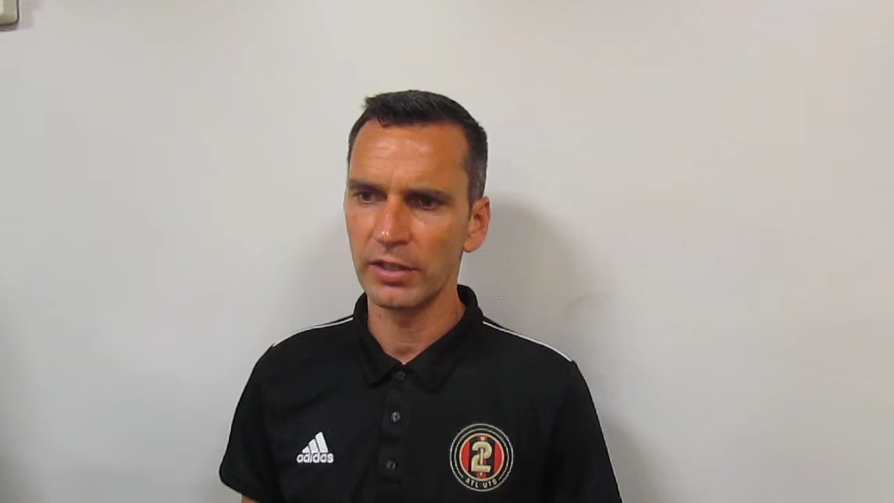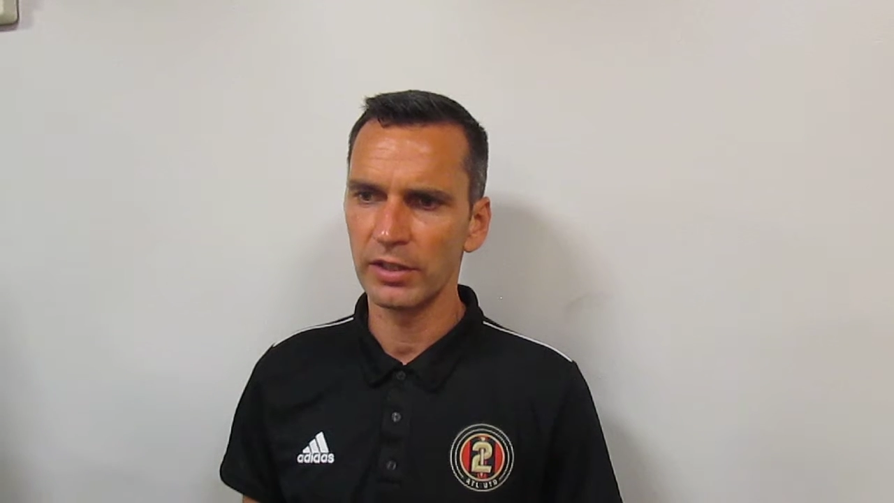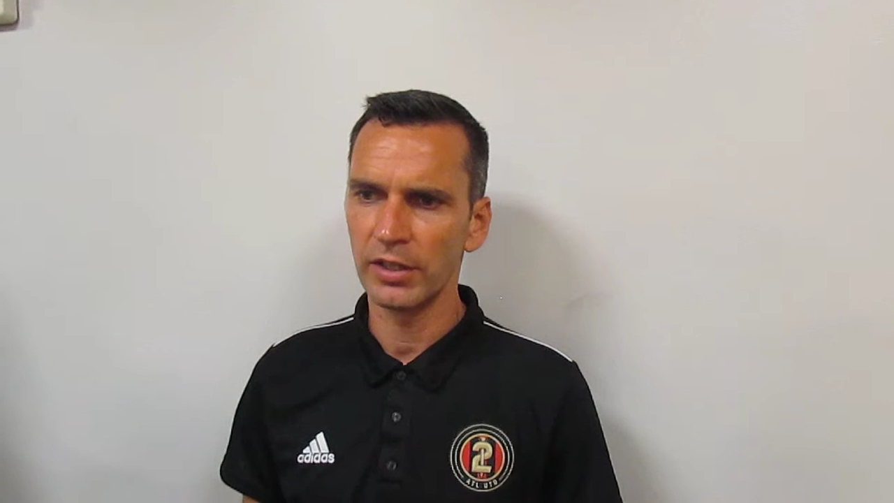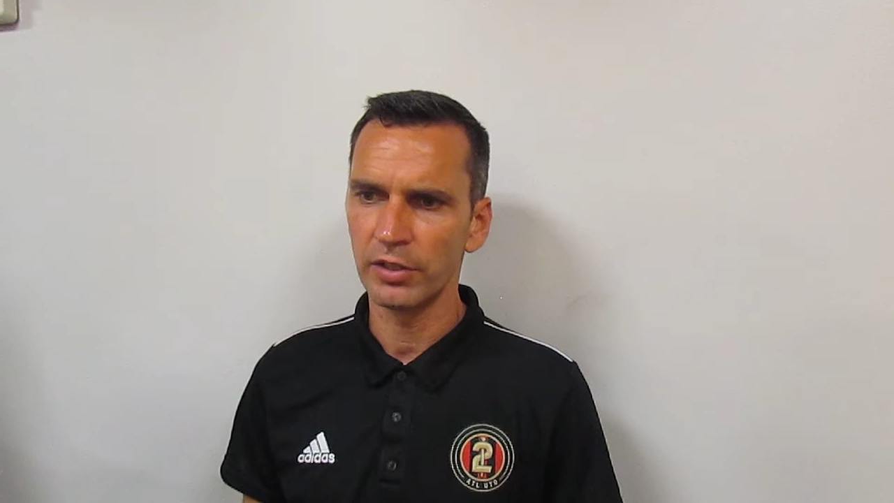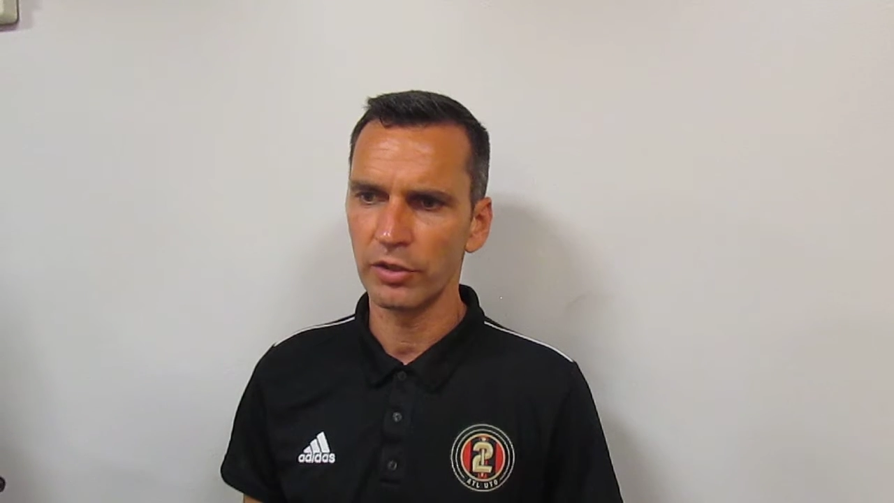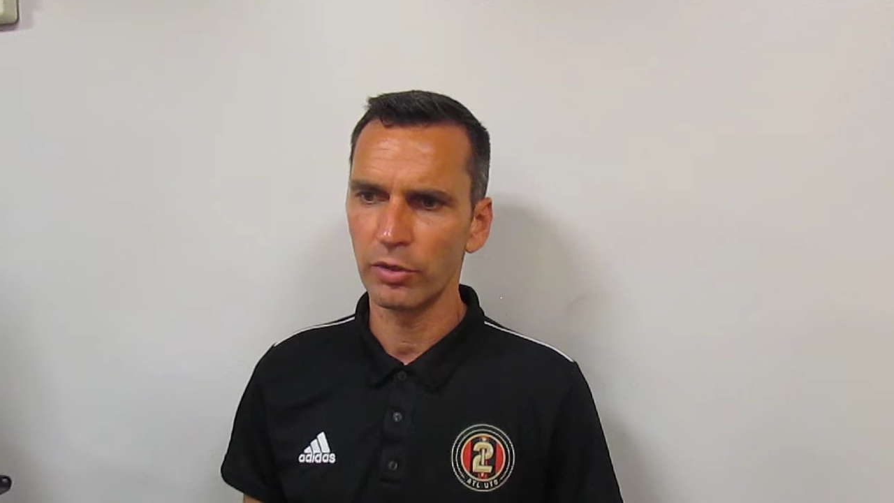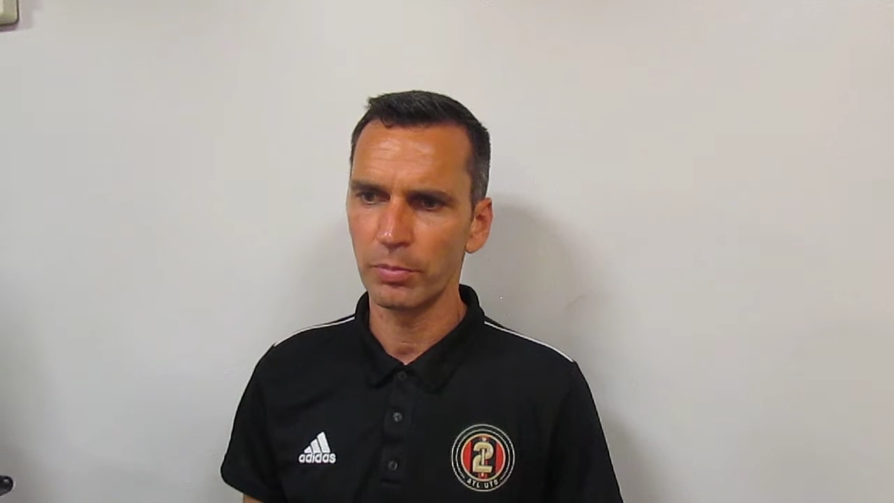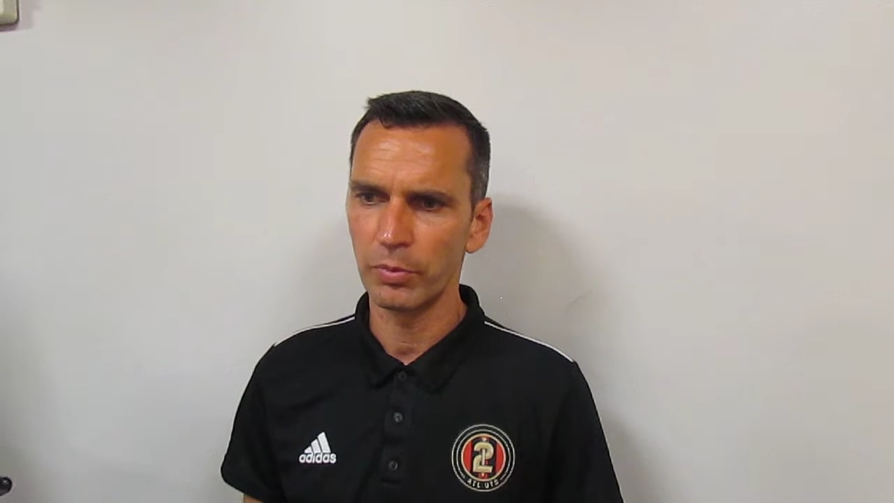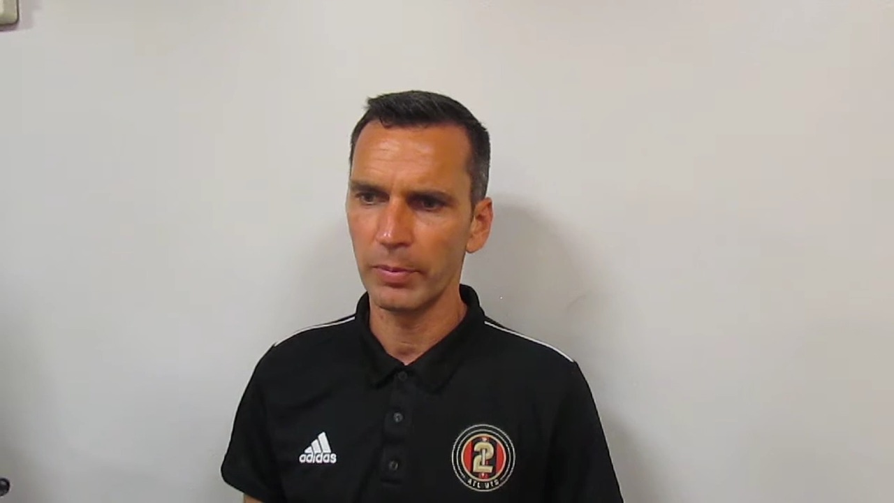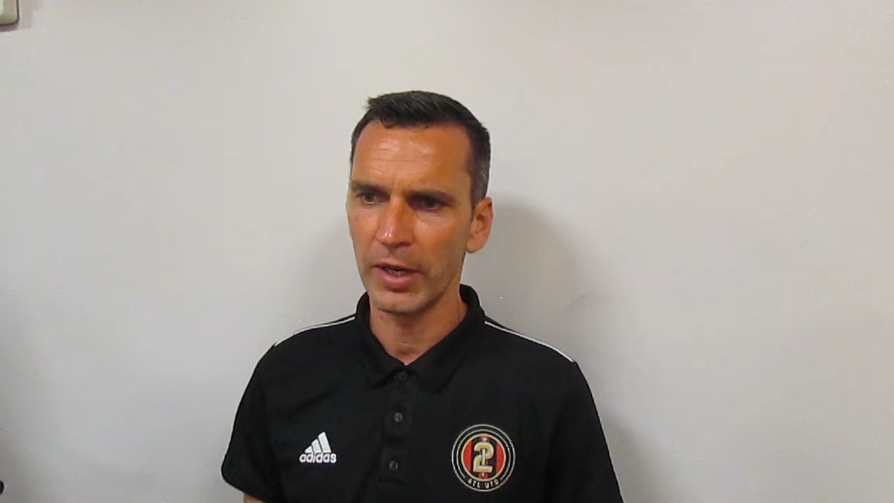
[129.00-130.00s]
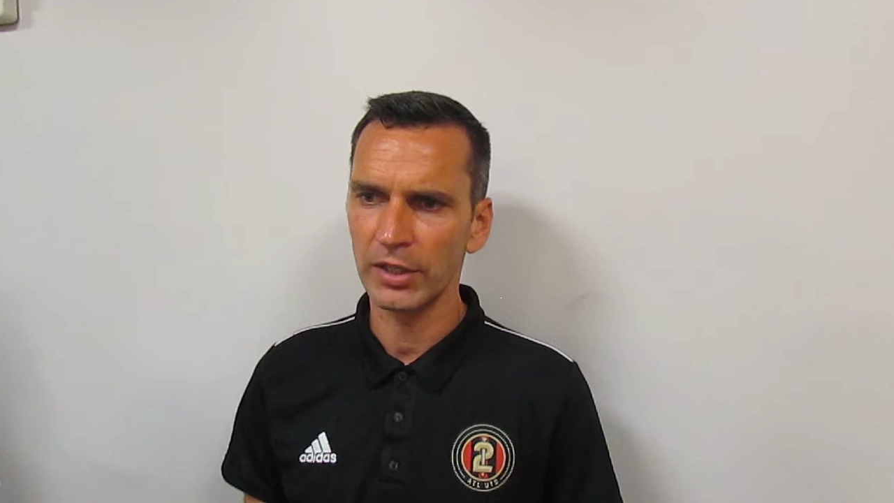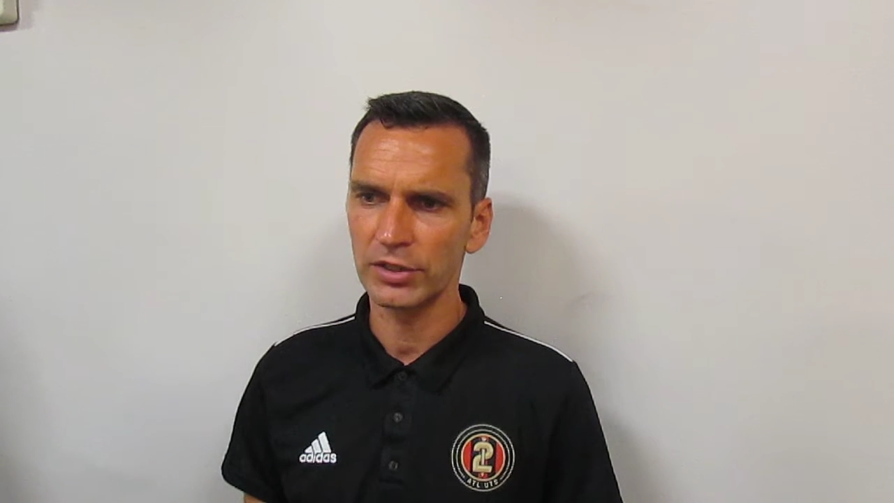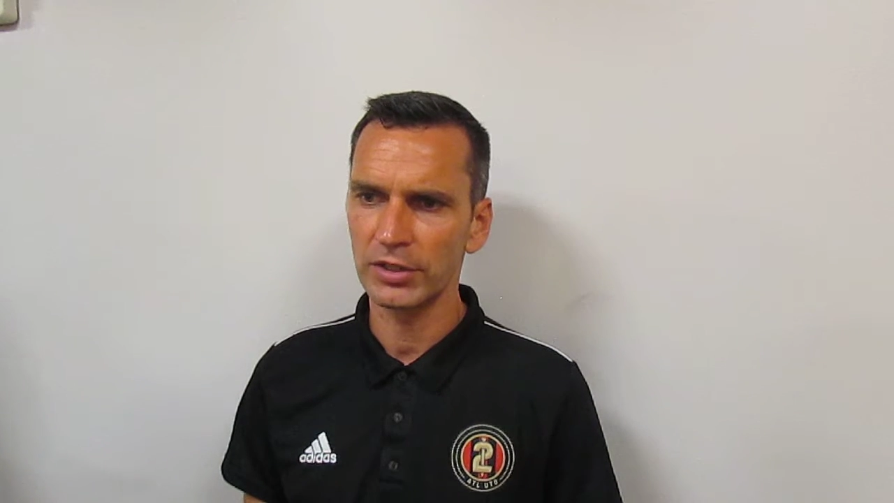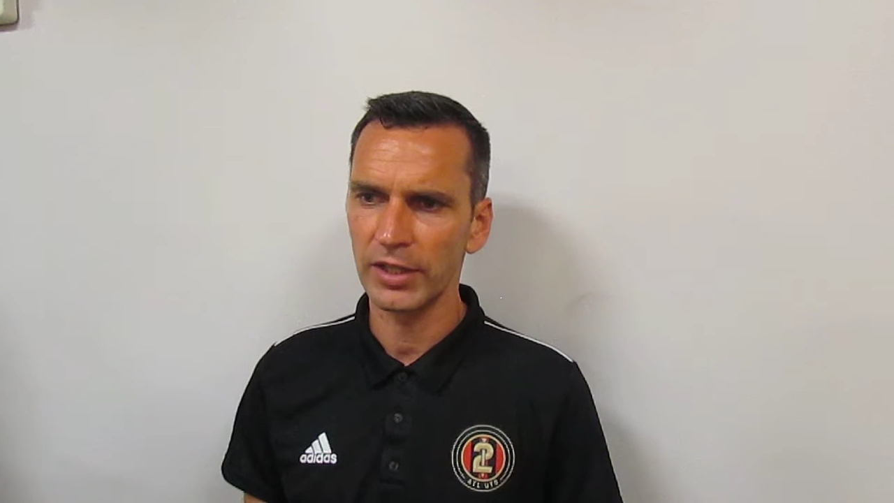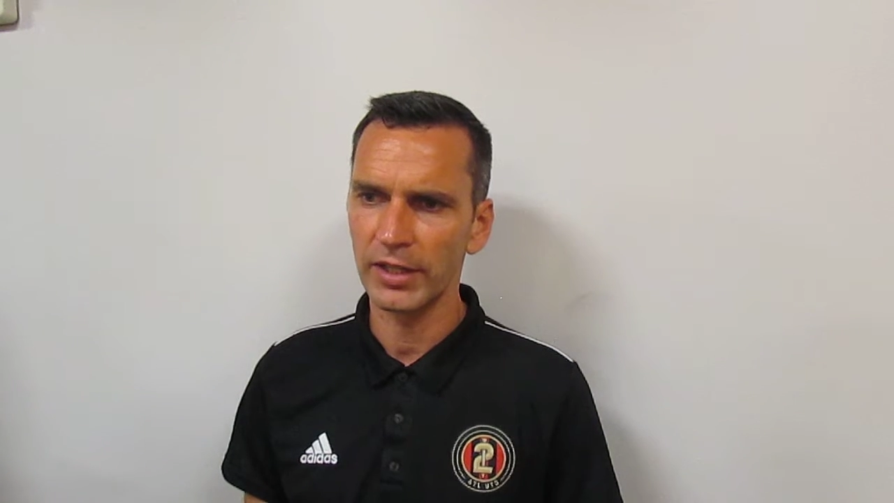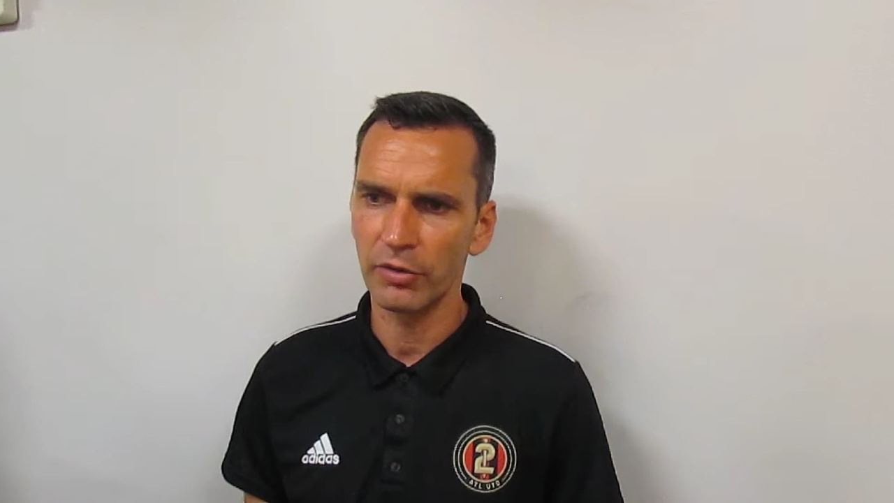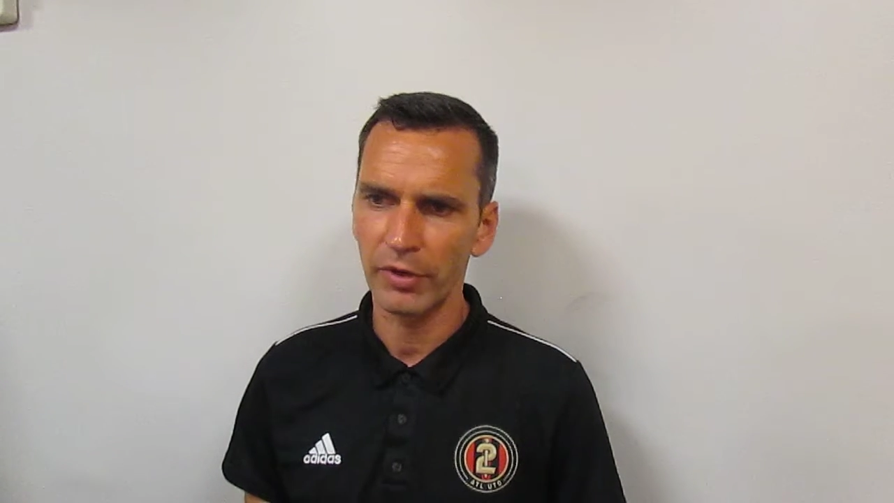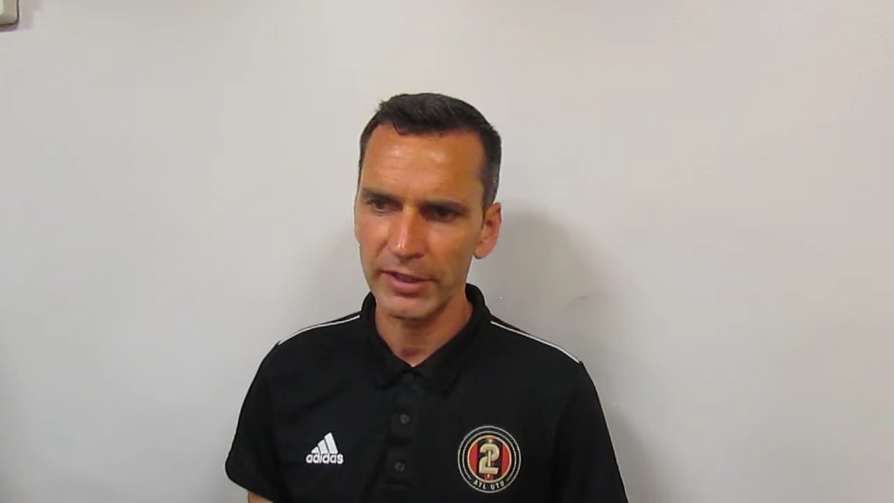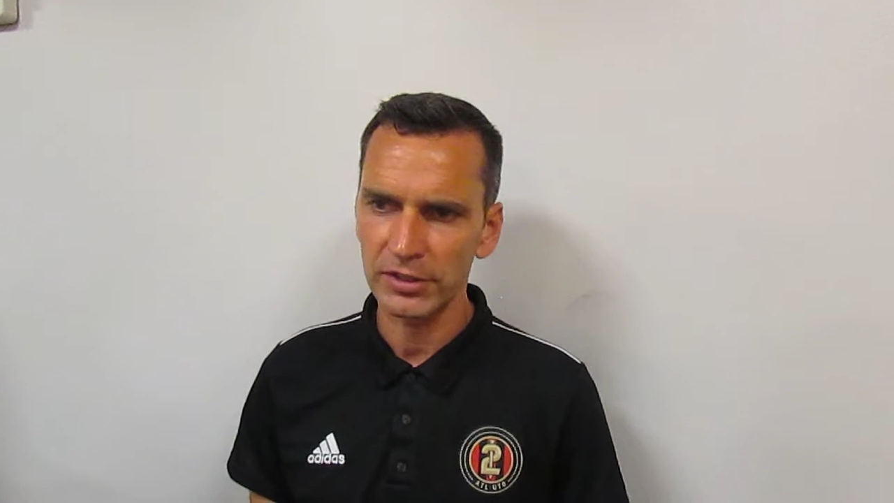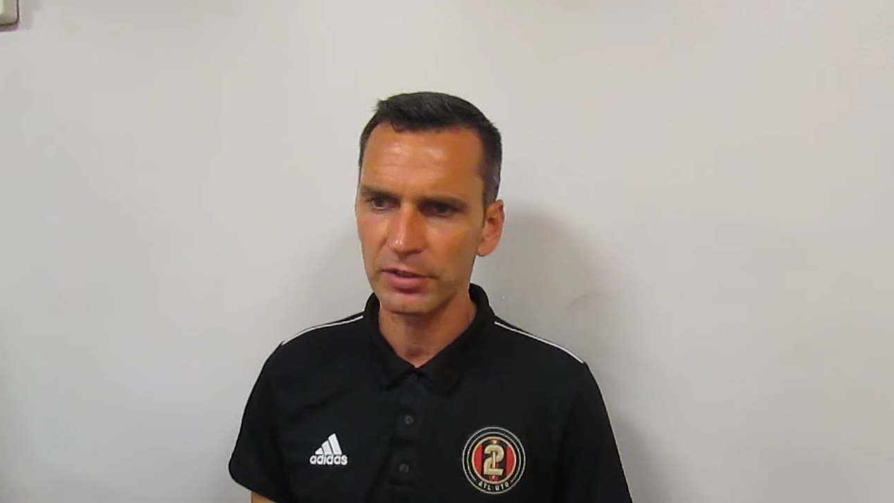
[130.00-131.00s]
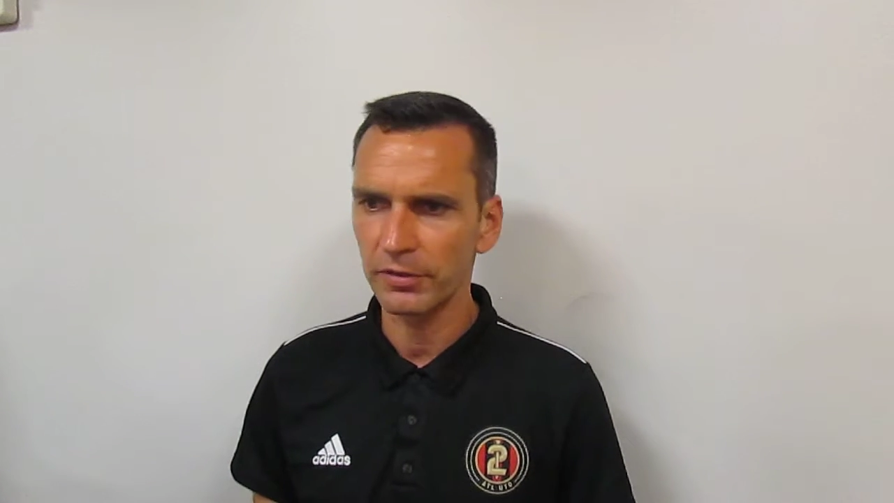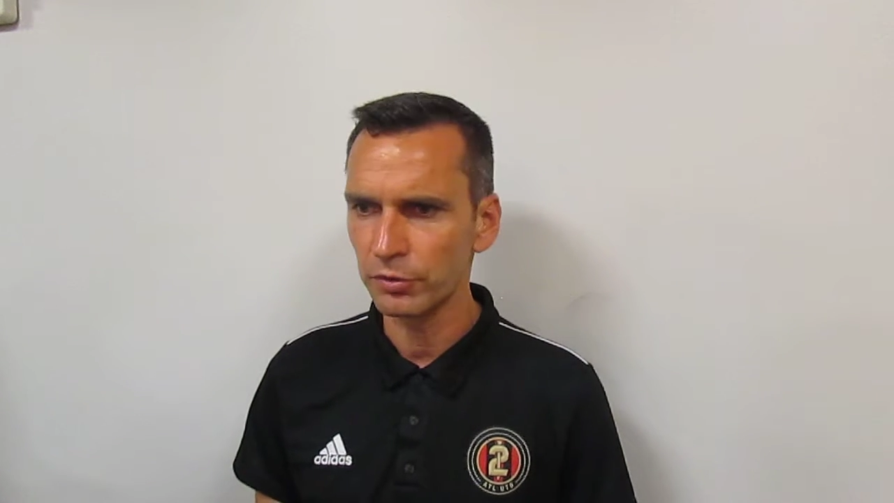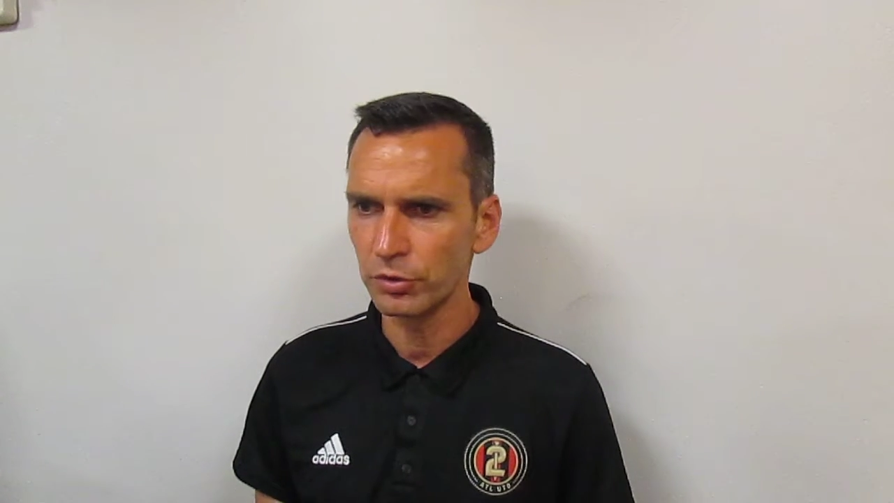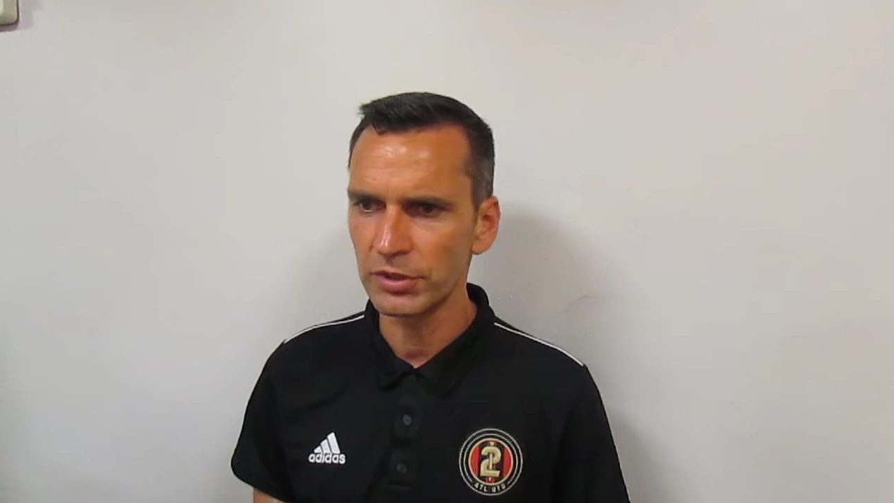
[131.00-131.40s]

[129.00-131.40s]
the, in the group. We managed to kind of rest a few